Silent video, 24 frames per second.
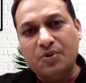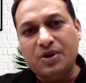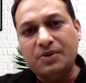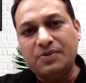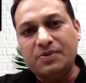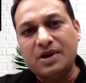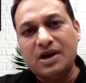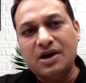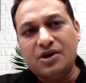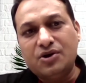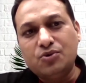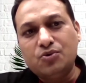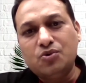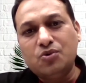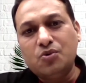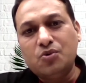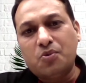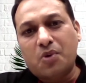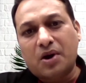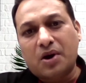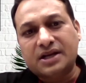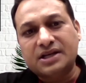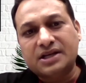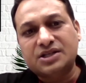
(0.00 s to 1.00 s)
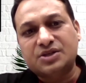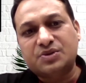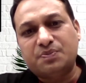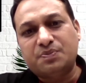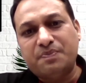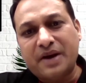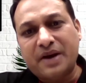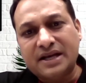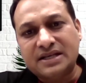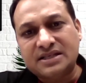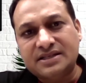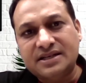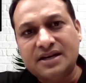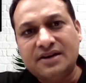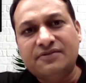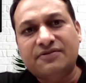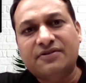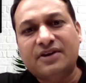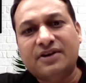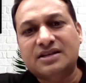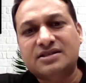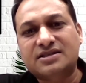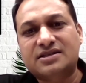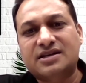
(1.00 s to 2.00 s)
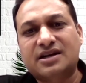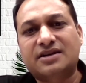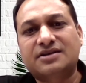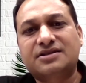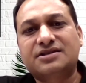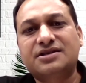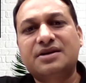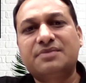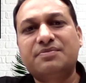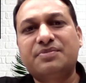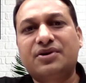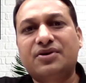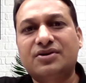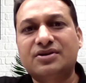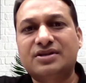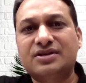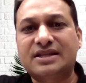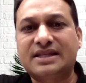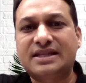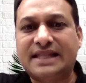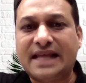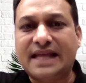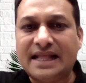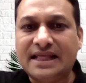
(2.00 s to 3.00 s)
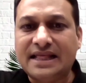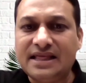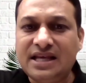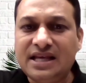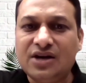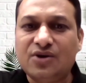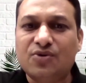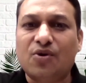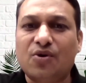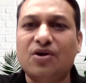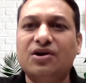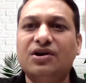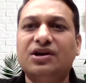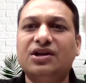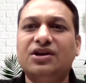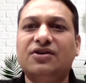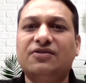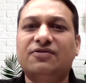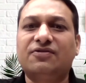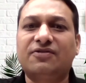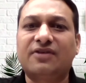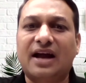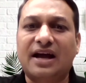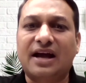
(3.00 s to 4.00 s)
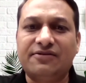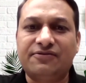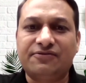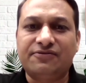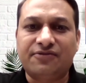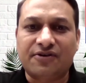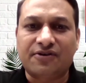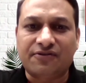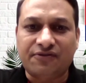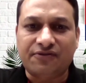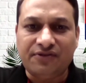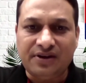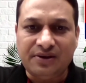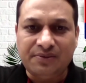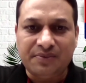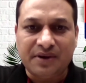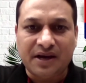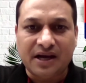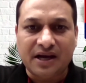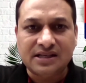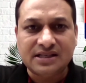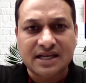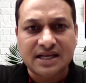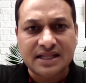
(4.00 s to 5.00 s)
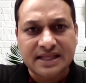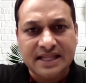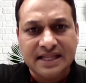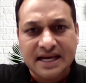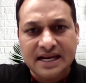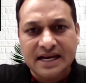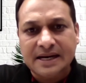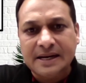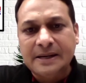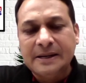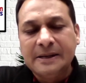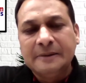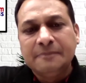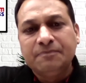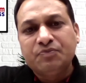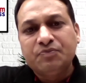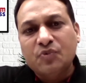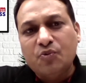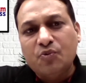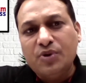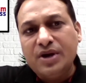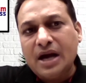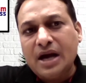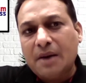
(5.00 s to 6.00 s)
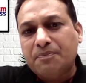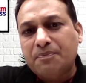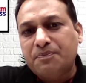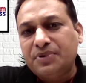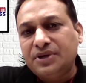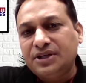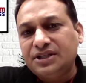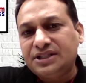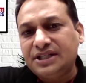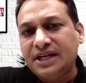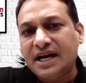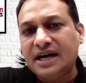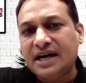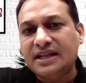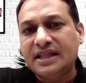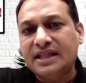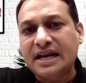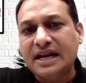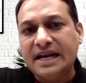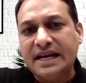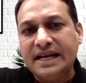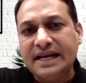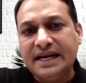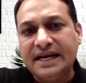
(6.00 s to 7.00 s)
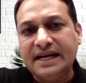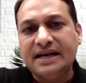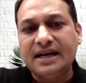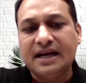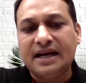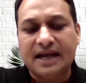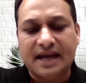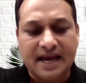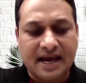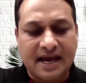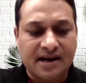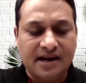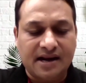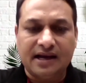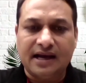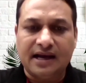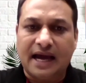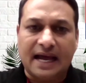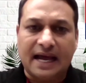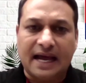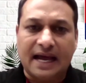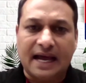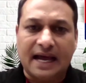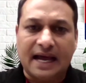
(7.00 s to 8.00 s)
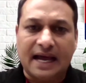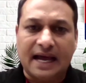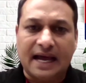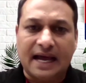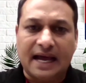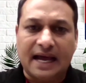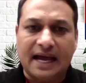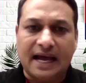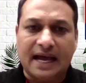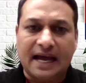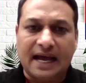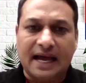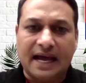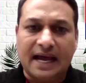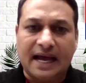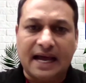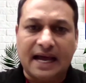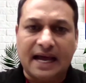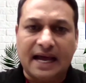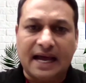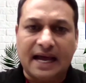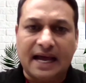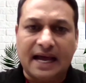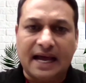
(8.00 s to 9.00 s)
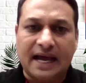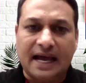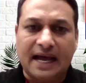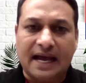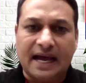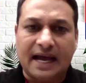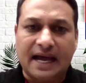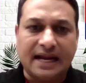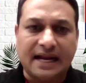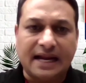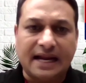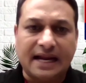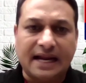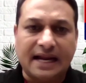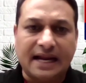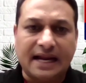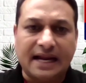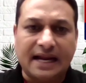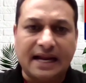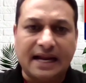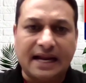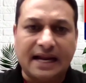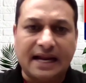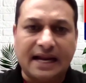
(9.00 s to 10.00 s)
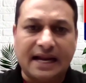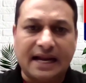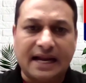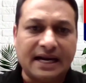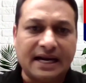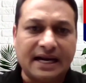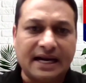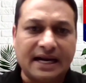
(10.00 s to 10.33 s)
we will do what is best infrastructure because then the quality of life for females. And there we appreciate the need can it's not just limited to